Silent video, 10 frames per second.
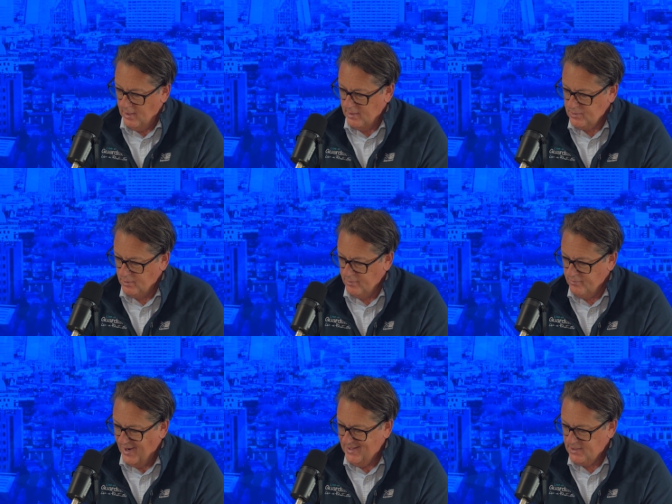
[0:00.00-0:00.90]
our, sort of
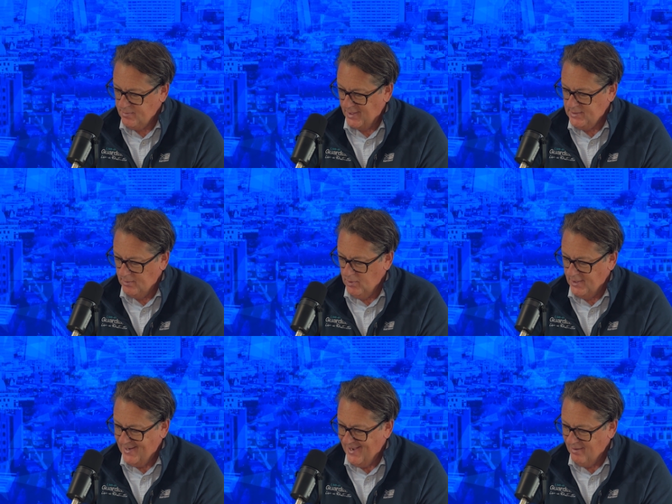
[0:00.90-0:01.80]
rents, they should
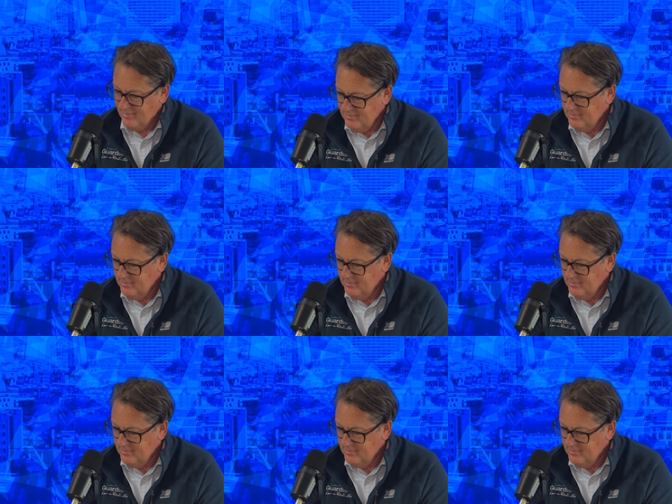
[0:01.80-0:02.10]
work out